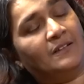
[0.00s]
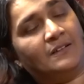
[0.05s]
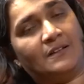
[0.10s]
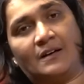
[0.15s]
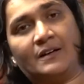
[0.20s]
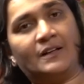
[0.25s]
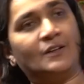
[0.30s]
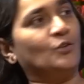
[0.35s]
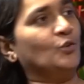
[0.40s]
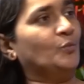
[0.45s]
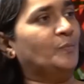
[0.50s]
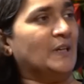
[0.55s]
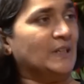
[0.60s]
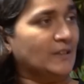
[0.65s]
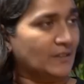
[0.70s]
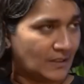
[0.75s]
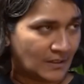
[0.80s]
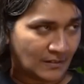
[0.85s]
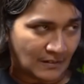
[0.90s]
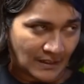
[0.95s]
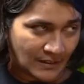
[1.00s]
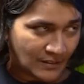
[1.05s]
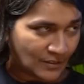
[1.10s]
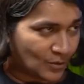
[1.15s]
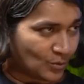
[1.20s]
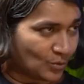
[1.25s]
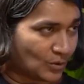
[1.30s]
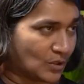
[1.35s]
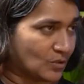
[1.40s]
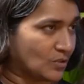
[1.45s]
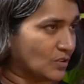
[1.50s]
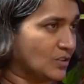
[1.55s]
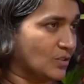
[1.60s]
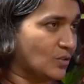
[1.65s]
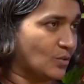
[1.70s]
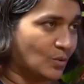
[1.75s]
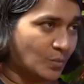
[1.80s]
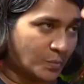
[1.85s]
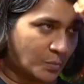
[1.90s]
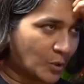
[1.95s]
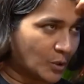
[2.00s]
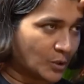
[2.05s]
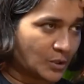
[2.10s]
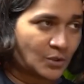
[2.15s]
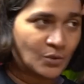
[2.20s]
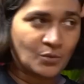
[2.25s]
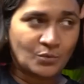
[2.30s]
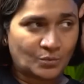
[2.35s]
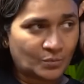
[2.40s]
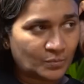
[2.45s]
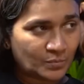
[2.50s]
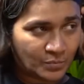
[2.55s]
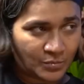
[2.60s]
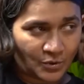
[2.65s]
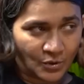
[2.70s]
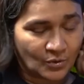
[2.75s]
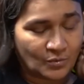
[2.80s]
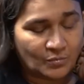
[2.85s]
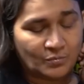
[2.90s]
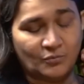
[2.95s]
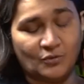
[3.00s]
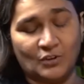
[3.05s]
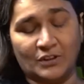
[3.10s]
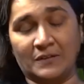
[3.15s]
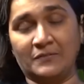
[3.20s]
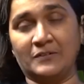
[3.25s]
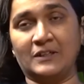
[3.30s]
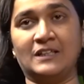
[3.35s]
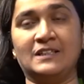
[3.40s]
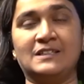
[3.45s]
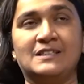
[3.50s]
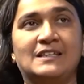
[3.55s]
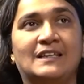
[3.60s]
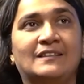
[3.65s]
the target could be anything like a 2,000-year-old pot to, whatever else.